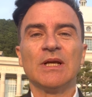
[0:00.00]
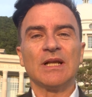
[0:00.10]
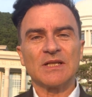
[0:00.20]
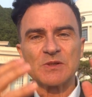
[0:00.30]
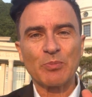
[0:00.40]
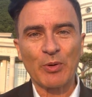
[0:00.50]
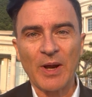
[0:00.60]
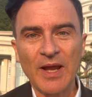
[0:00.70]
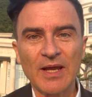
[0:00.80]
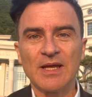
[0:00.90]
Let's
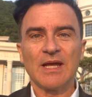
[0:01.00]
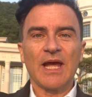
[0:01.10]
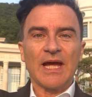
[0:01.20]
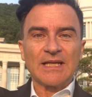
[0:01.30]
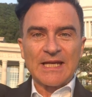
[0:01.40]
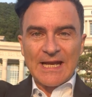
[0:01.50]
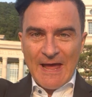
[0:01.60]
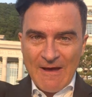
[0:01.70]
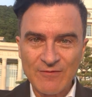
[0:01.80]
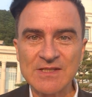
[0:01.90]
pray and get
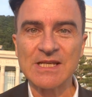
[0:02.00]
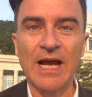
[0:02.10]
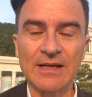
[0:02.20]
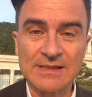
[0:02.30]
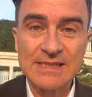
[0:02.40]
heaven's guidance.